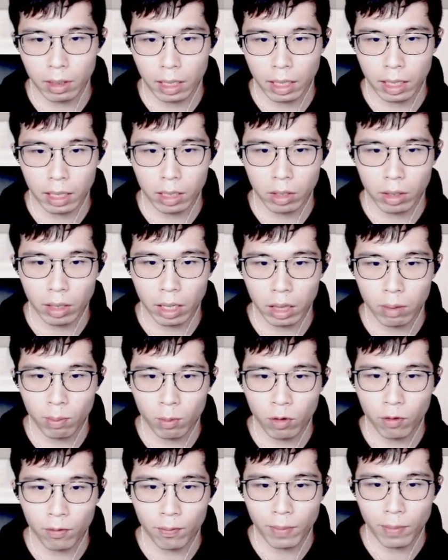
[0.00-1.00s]
in the next
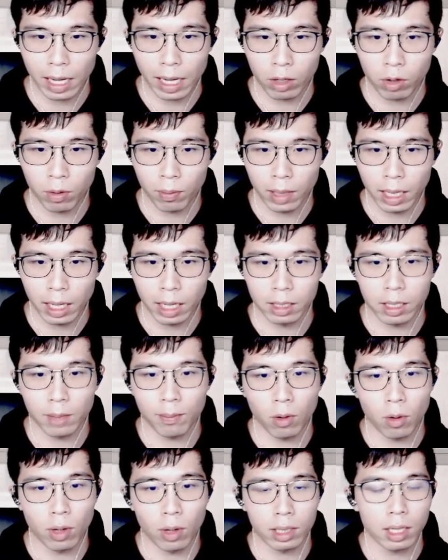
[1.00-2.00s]
move, black could play a
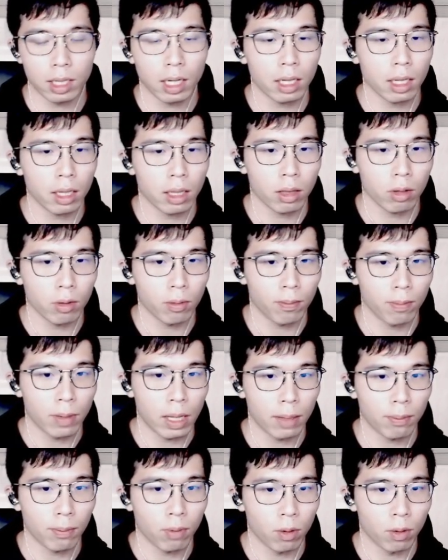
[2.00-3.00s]
double Atari, so
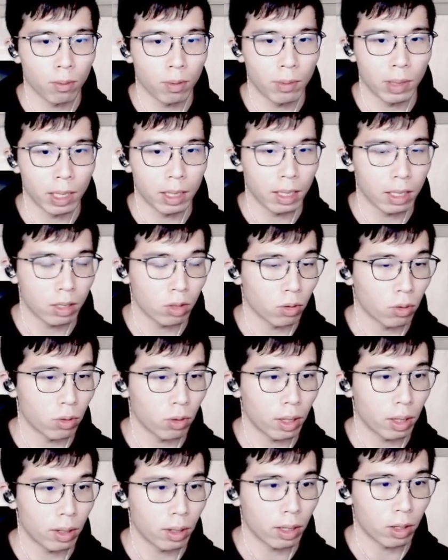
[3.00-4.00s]
black probably need
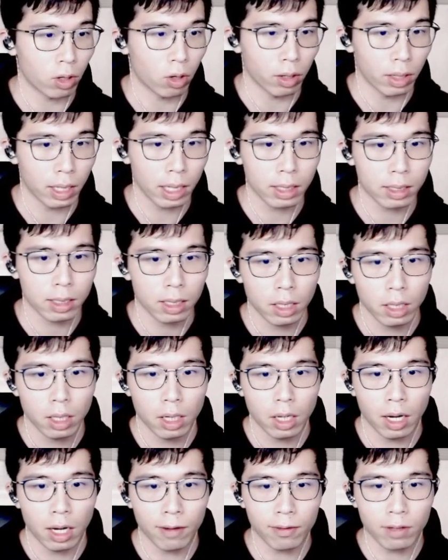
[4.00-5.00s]
to connect.
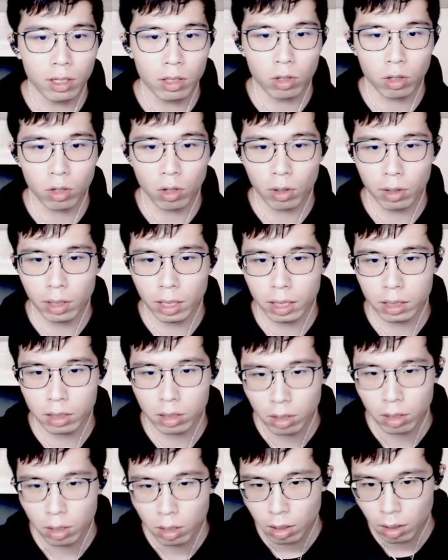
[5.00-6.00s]
After the
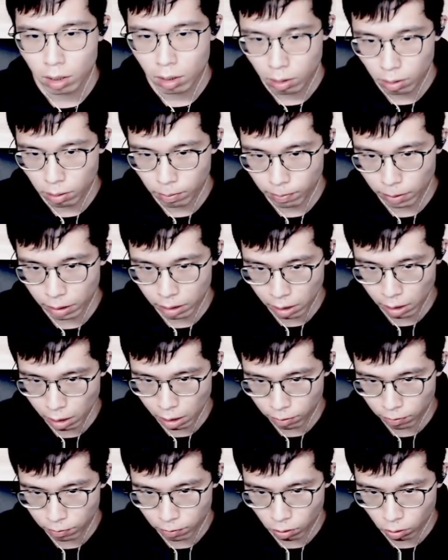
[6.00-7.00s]
connect, be
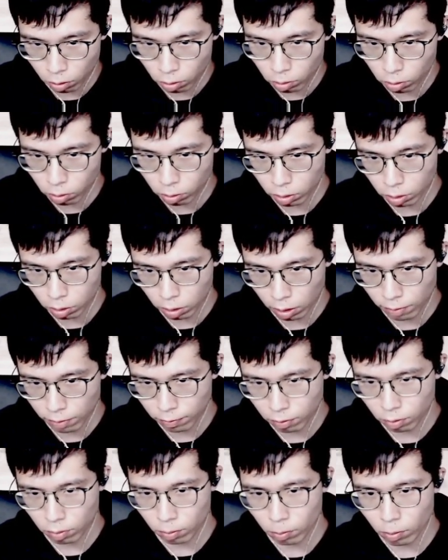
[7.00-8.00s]
careful.
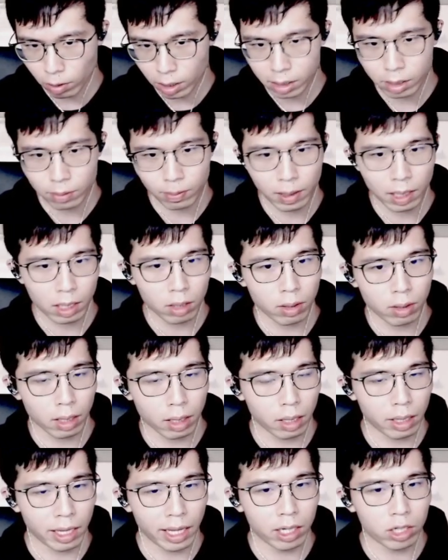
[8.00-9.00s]
If white play the
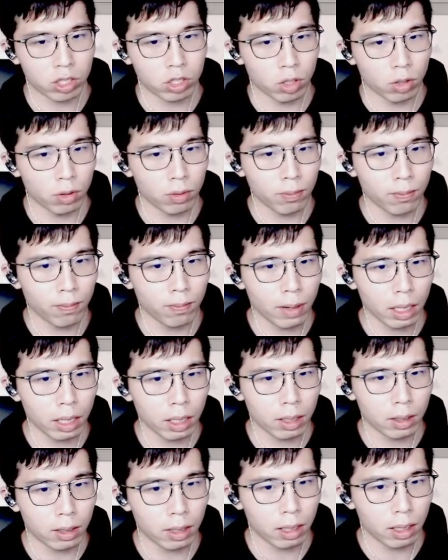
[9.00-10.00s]
extension,
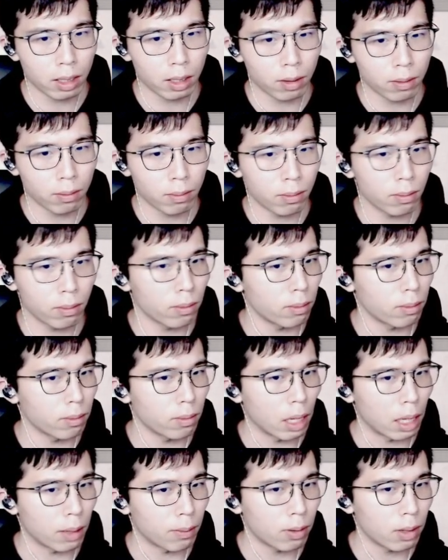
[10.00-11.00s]
black
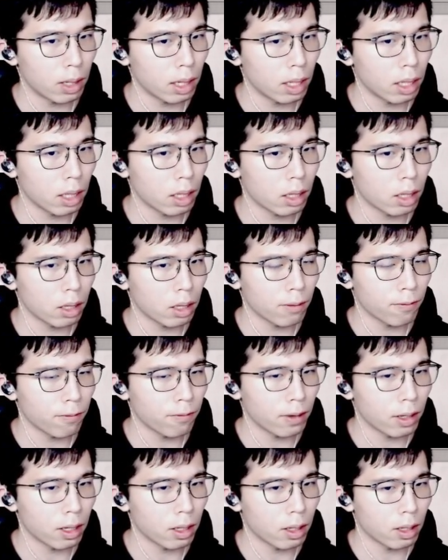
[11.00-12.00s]
may play
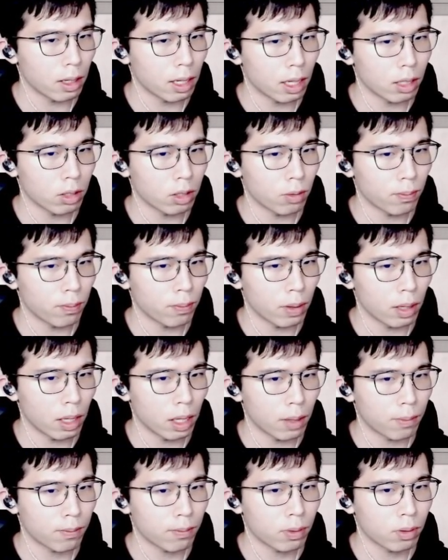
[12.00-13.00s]
something like the
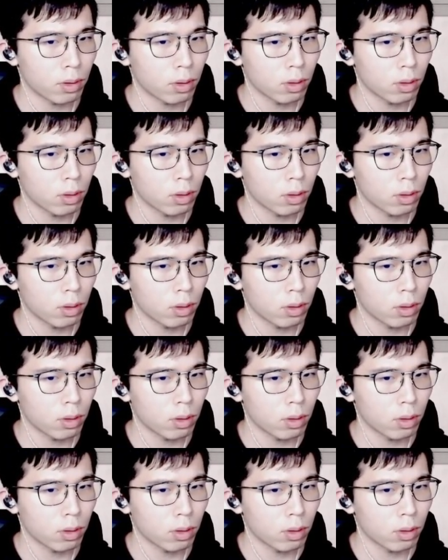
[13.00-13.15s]
peep